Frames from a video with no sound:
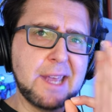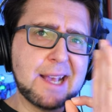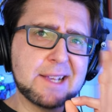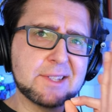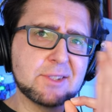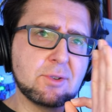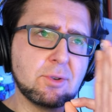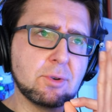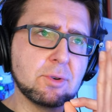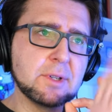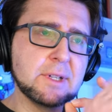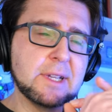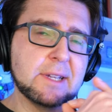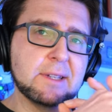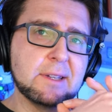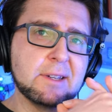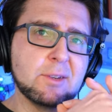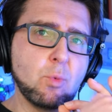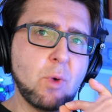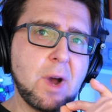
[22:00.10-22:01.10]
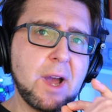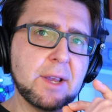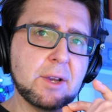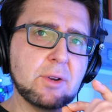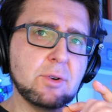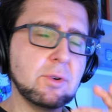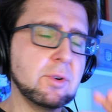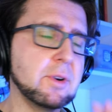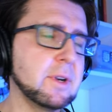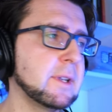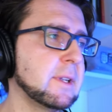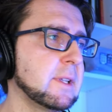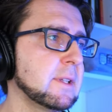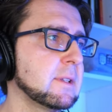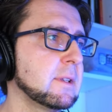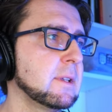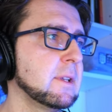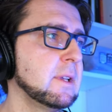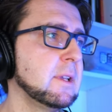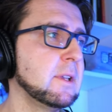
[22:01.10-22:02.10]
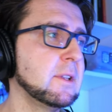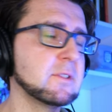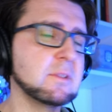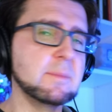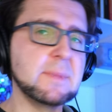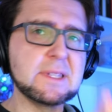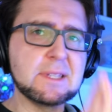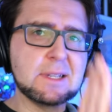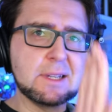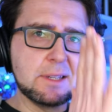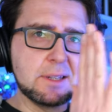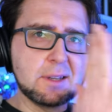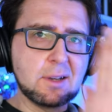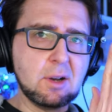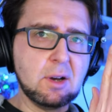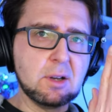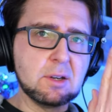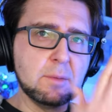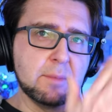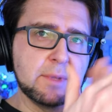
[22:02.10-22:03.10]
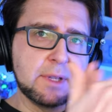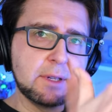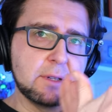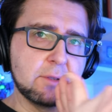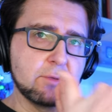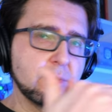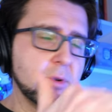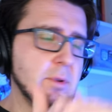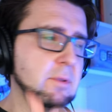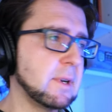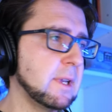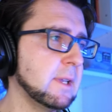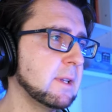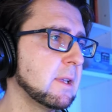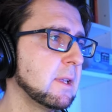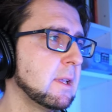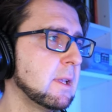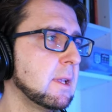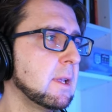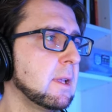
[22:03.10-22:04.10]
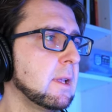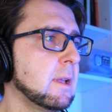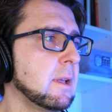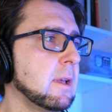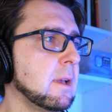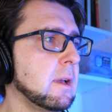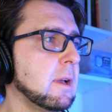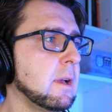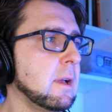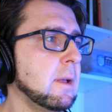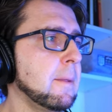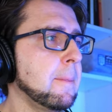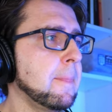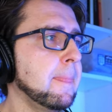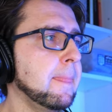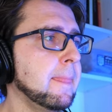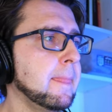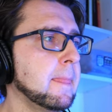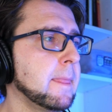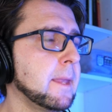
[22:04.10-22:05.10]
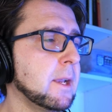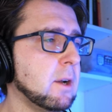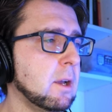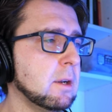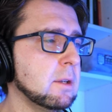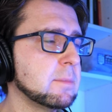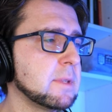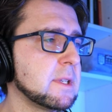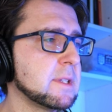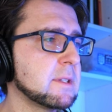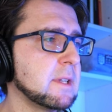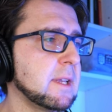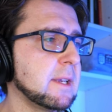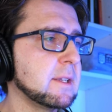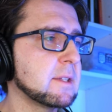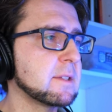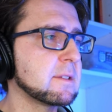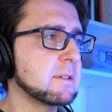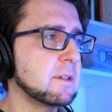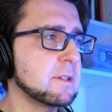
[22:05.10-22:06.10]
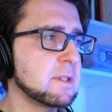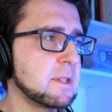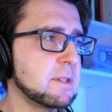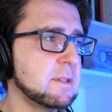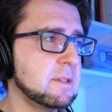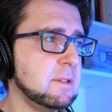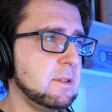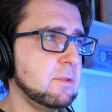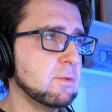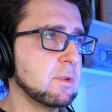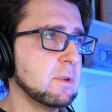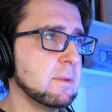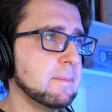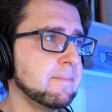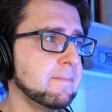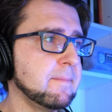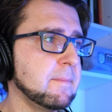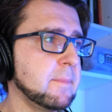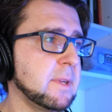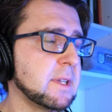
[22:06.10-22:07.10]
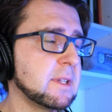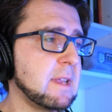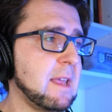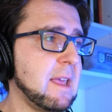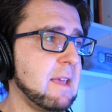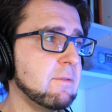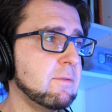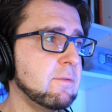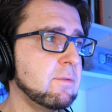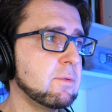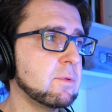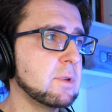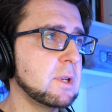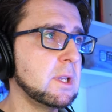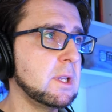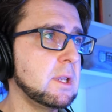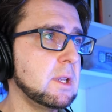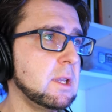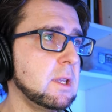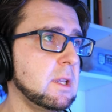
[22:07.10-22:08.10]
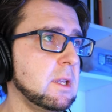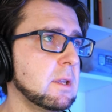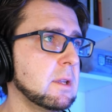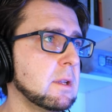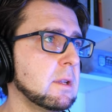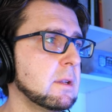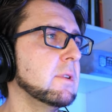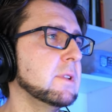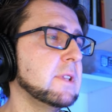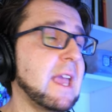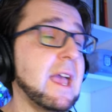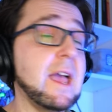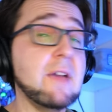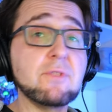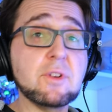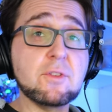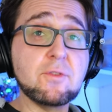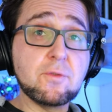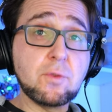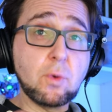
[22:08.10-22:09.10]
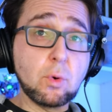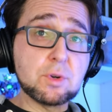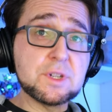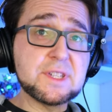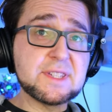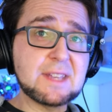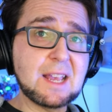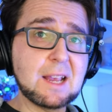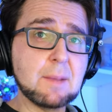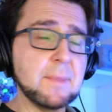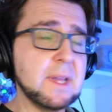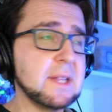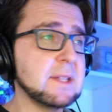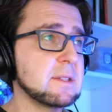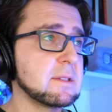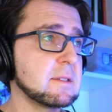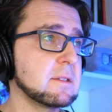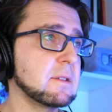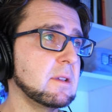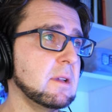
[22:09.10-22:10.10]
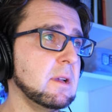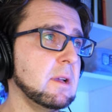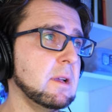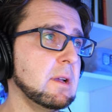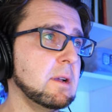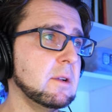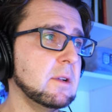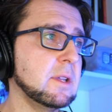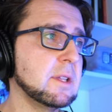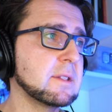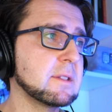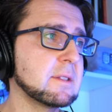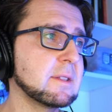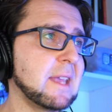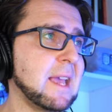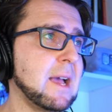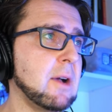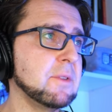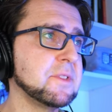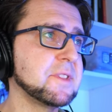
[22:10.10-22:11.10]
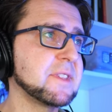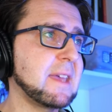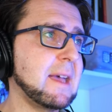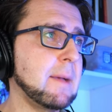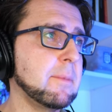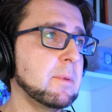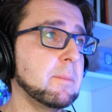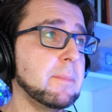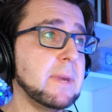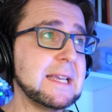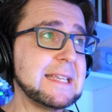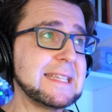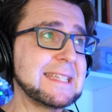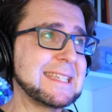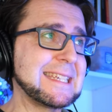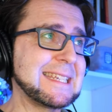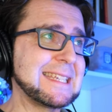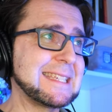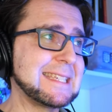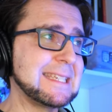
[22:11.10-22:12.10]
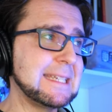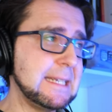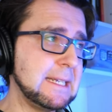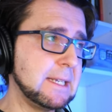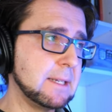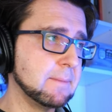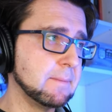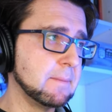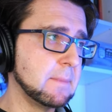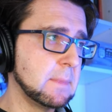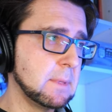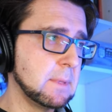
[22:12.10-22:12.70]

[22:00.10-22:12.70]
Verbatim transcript: X coordinate and the Y coordinate. So basically the column and the row, right? Um, the column is like, it starts at zero, but every, yeah, every four segments, uh, it counts up by 16